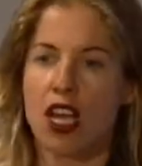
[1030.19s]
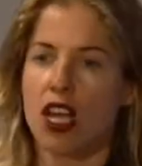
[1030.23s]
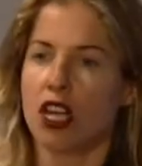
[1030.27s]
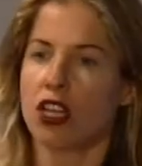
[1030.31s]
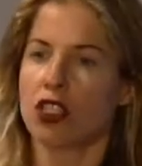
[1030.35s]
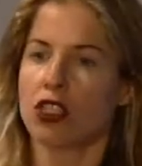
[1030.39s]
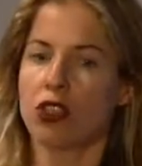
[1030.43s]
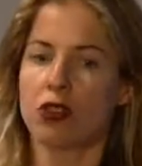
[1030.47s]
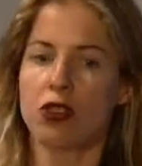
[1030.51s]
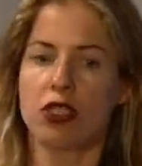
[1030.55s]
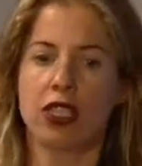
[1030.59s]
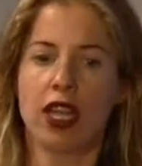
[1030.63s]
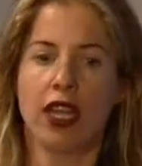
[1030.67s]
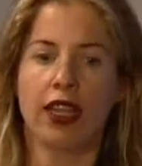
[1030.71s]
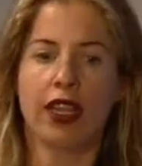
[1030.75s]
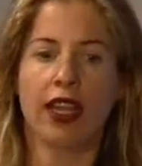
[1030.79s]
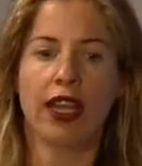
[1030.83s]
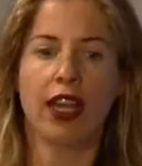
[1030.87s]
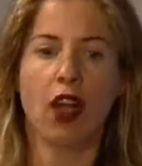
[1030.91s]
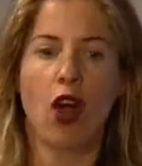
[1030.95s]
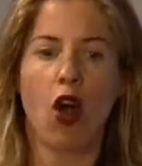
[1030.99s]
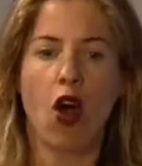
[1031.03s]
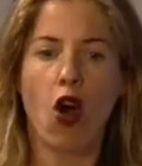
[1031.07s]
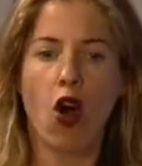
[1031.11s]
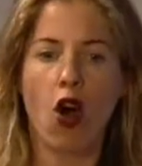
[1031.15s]
So
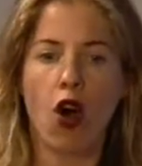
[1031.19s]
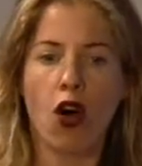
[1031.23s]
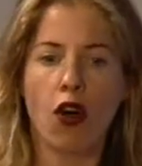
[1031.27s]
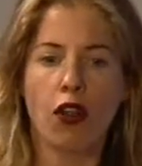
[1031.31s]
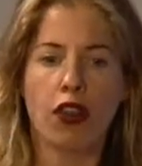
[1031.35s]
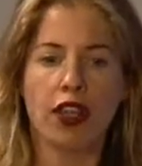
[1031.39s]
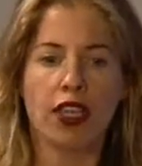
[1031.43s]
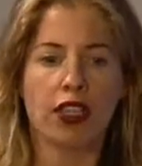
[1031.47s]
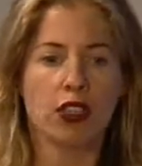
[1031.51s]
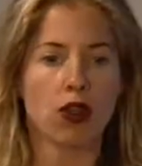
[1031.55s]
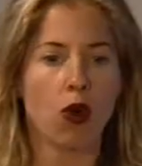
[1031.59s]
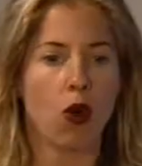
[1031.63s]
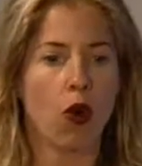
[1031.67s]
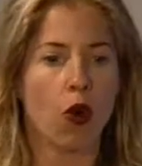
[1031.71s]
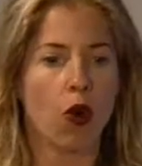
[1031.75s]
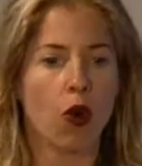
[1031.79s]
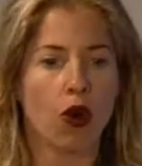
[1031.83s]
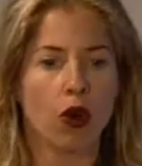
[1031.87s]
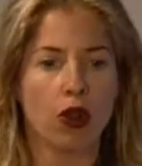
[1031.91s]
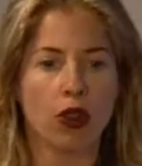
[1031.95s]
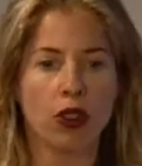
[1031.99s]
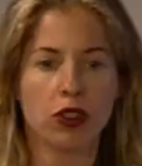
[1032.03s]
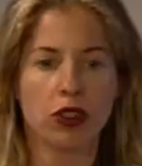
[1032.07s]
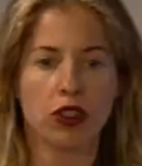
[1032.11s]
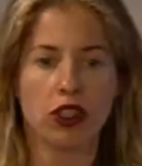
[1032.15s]
suddenly all these
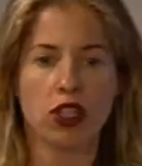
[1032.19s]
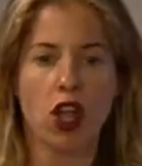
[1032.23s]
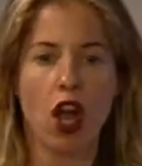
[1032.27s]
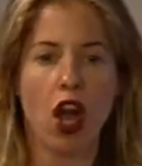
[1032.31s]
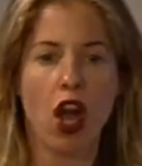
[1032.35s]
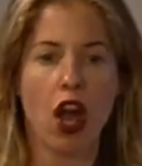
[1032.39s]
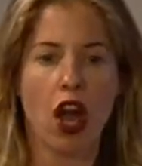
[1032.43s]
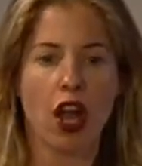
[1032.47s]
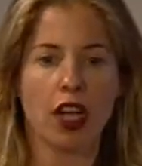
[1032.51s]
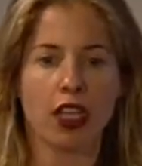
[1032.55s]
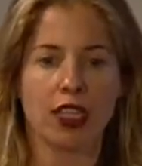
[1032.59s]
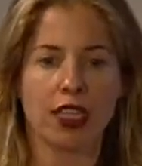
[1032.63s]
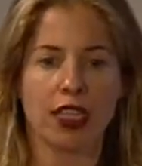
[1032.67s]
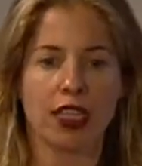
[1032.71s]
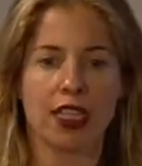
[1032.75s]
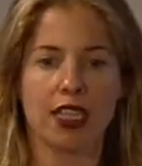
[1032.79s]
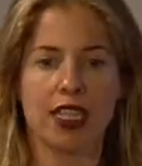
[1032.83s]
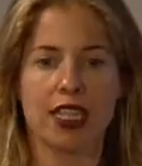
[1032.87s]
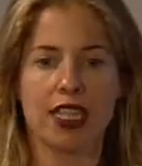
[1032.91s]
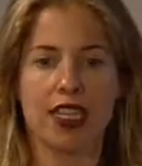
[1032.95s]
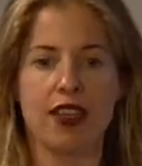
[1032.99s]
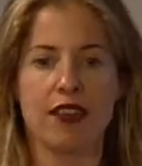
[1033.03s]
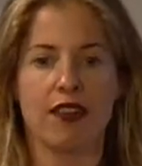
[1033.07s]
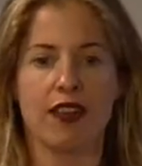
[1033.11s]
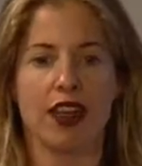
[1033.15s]
oral talks and
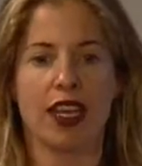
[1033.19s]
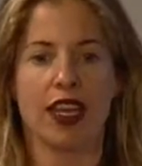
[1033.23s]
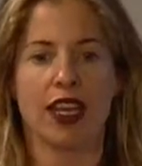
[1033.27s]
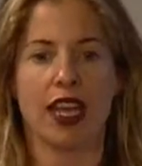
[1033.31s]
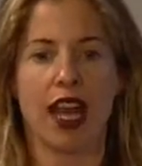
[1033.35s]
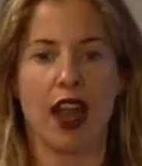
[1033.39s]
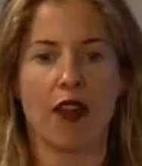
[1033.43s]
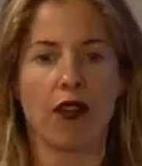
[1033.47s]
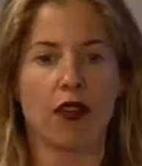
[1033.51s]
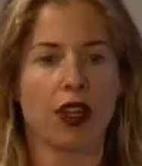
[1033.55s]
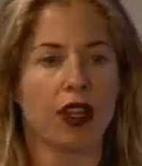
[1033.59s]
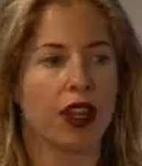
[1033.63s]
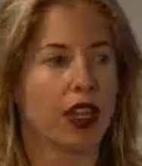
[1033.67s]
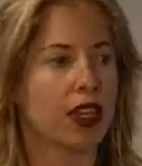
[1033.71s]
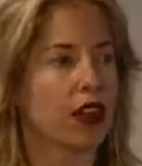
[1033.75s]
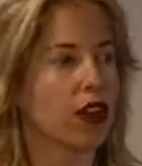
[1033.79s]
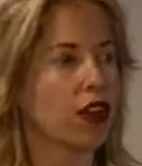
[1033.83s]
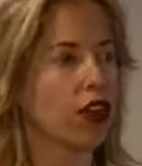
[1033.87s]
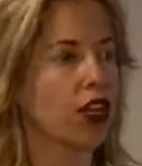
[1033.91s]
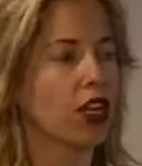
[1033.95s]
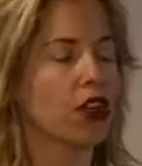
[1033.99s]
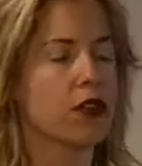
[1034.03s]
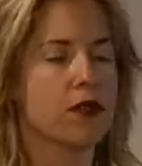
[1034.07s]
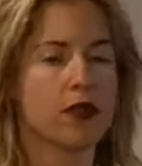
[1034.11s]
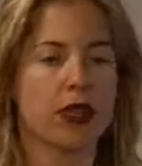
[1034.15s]
T V and everything
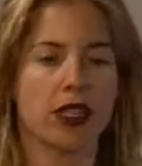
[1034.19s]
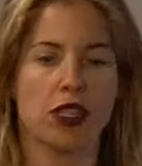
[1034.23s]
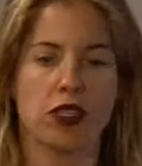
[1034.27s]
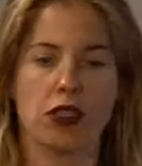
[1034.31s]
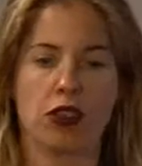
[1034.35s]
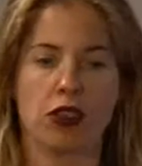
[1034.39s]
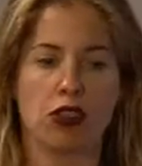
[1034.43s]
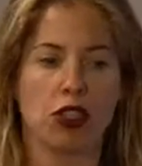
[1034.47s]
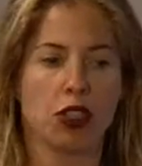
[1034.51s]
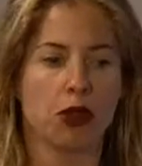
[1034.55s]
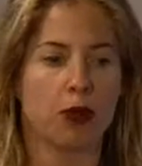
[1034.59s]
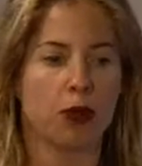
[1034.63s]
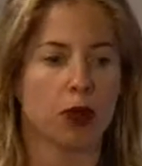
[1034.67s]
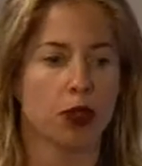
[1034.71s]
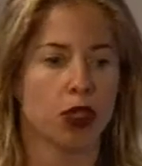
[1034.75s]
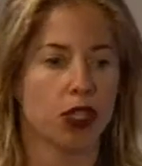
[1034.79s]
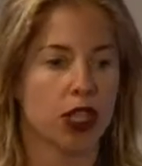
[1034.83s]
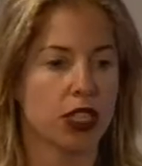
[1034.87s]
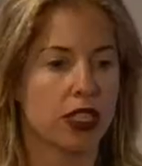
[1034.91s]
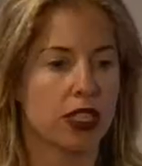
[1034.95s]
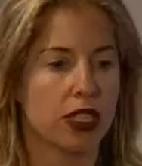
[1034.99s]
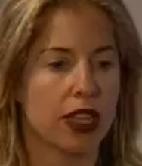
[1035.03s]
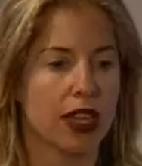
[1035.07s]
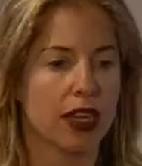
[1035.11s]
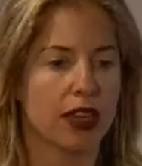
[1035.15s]
are going to be searchable,
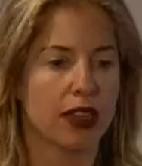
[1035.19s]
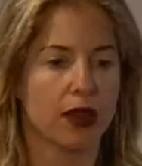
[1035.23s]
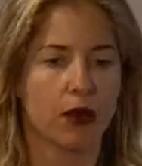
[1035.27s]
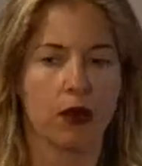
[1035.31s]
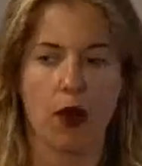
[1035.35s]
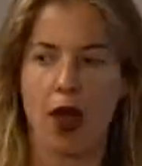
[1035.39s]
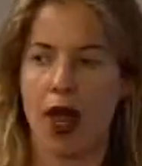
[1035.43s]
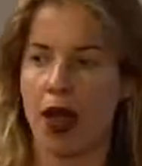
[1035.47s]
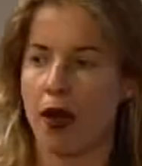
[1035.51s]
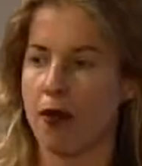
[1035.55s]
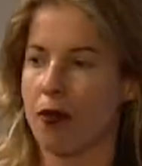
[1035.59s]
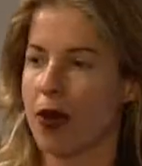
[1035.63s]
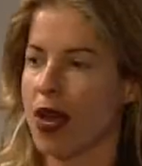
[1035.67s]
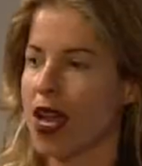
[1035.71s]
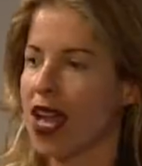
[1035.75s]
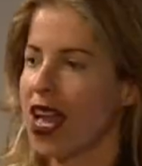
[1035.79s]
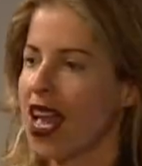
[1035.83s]
just like the web.